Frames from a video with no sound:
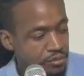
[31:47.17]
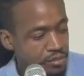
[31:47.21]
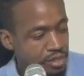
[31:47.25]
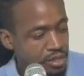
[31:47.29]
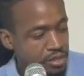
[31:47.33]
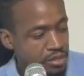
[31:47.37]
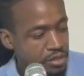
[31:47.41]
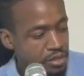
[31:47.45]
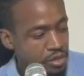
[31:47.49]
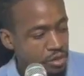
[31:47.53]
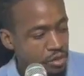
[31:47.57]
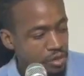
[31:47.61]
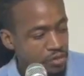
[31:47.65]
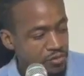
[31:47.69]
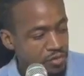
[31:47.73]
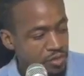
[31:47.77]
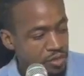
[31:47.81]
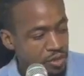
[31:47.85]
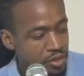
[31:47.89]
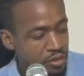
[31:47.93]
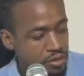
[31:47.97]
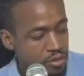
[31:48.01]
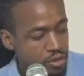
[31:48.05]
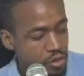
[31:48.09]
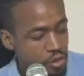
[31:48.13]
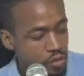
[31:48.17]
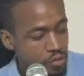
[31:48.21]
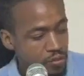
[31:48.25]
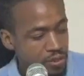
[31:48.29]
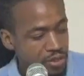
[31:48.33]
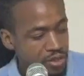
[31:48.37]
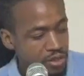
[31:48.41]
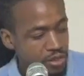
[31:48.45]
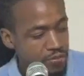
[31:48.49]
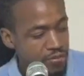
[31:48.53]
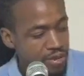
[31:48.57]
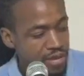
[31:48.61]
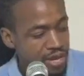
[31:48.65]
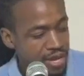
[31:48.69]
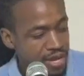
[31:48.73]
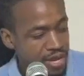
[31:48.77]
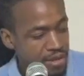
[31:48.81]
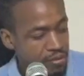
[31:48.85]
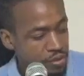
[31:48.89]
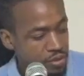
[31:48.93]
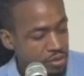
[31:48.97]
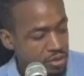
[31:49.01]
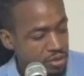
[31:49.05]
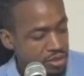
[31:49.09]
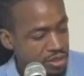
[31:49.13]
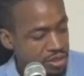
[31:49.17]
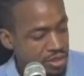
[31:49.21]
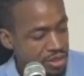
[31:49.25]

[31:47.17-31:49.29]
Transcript: So if you can open your Bibles,